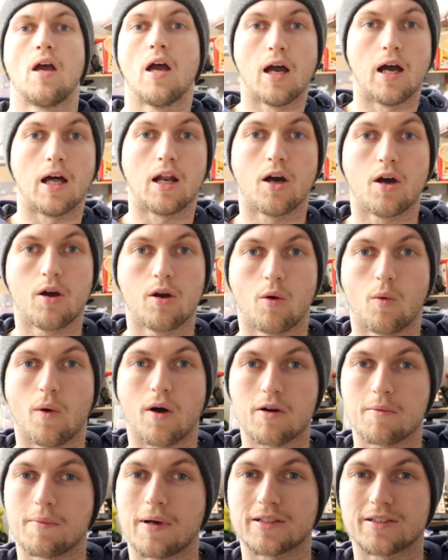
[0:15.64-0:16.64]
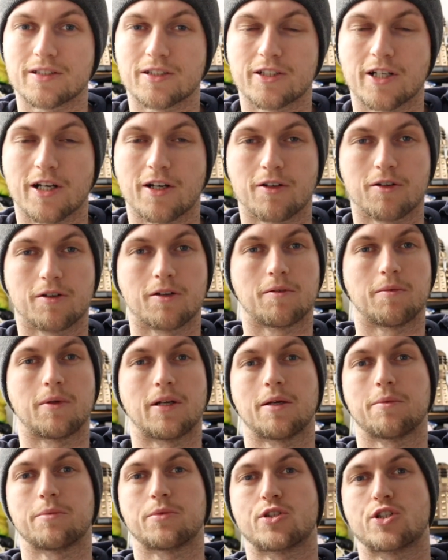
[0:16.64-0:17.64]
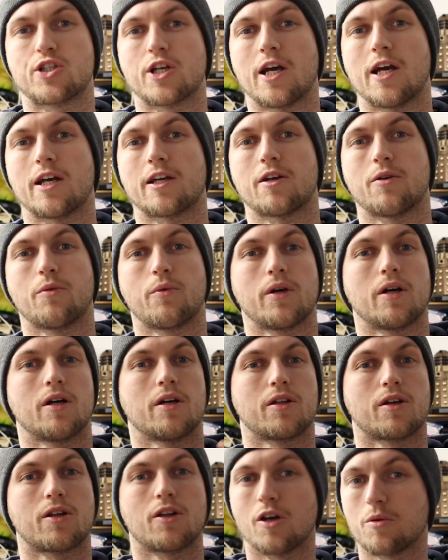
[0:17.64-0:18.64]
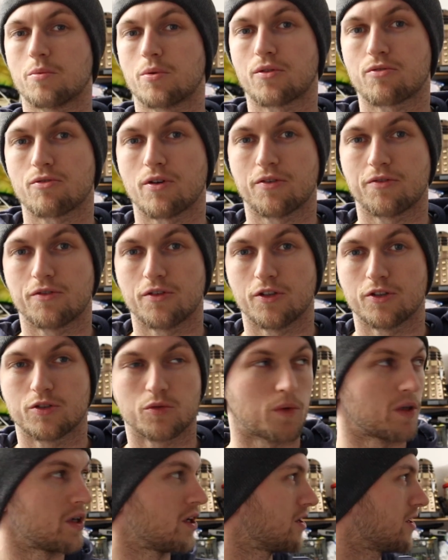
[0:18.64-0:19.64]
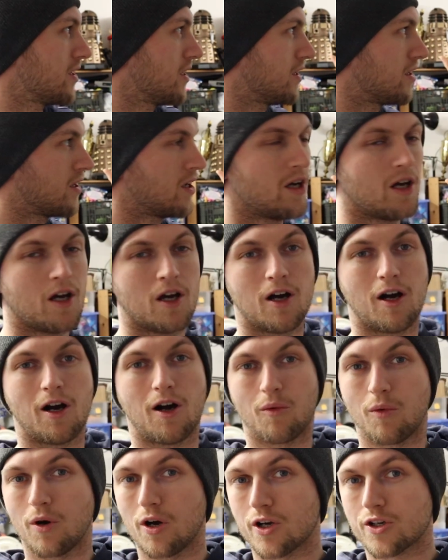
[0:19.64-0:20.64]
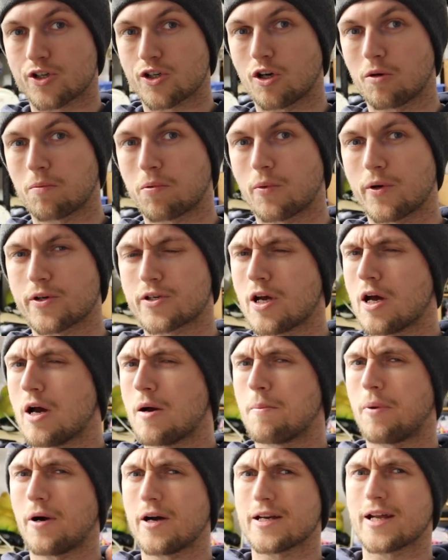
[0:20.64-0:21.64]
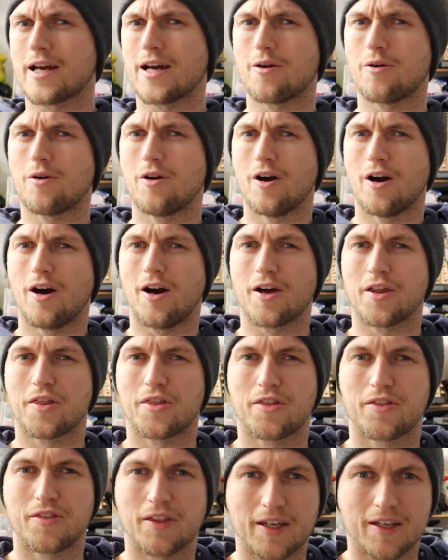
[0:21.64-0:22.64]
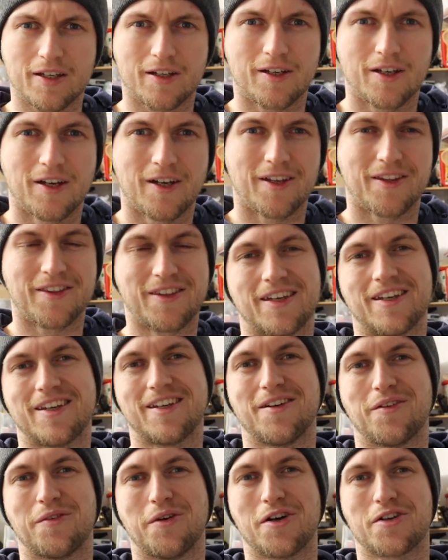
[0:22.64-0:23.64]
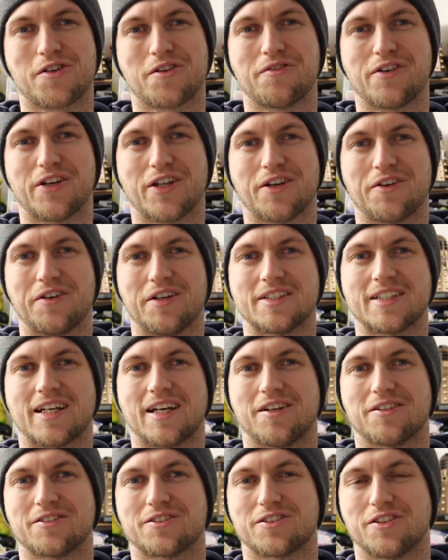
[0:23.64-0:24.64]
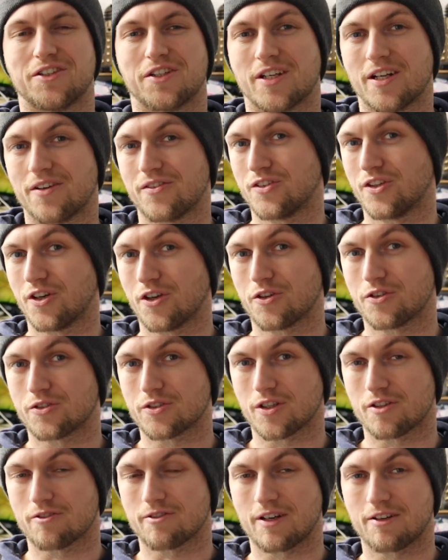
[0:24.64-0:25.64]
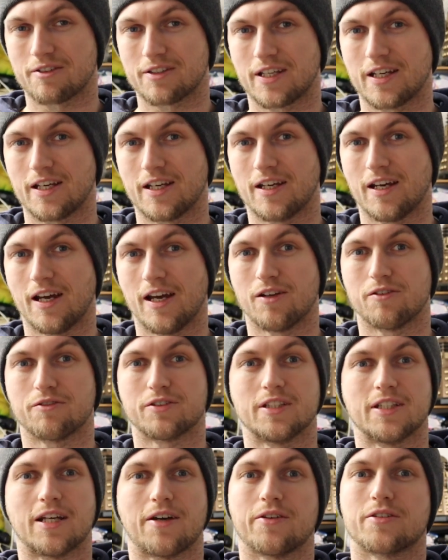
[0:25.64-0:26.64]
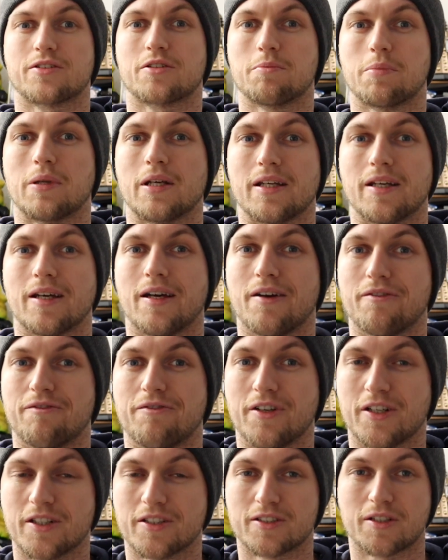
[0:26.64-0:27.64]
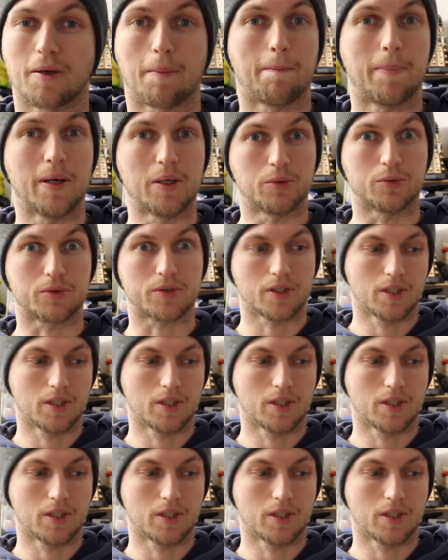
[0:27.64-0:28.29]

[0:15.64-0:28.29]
Hello, welcome back to the channel. My name's Jack and we are the Global Thrifters. We are in our workshop, which by now I think the workshop video is out, so you can have a nose around here, and obviously now it's complete and finished built.